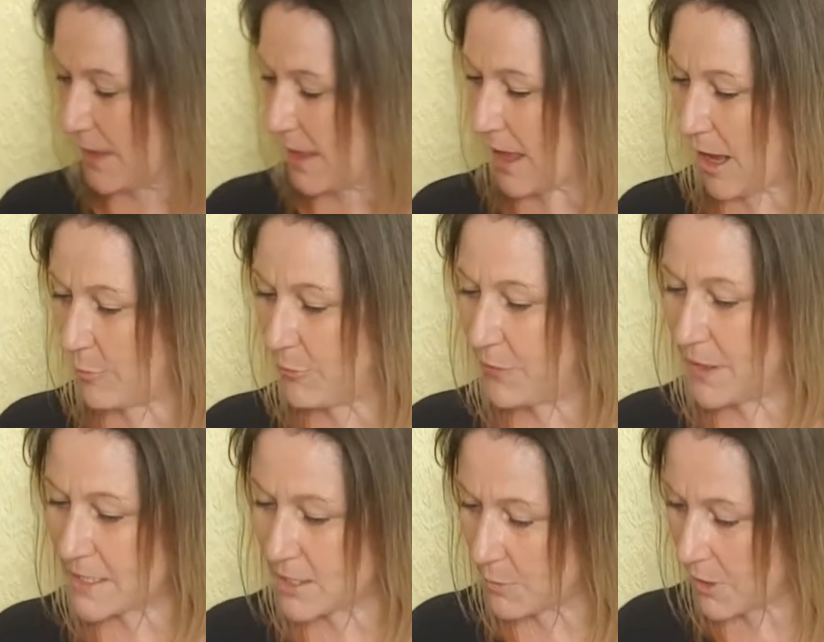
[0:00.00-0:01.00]
For
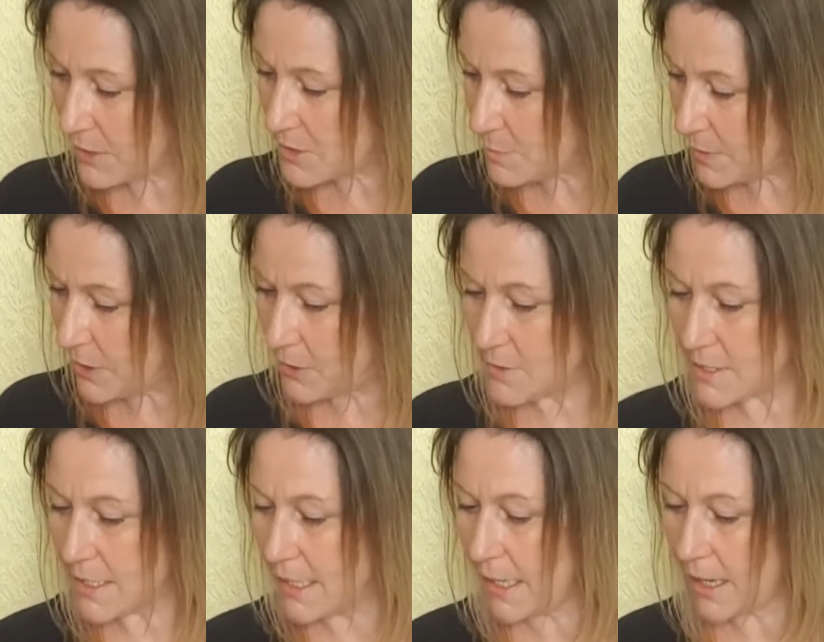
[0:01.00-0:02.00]
this I'm going to be
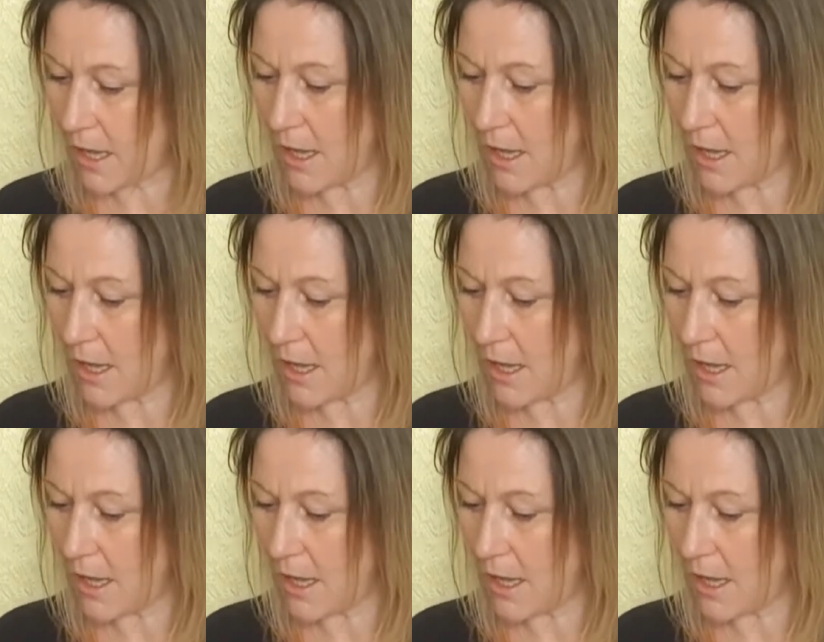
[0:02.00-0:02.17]
using,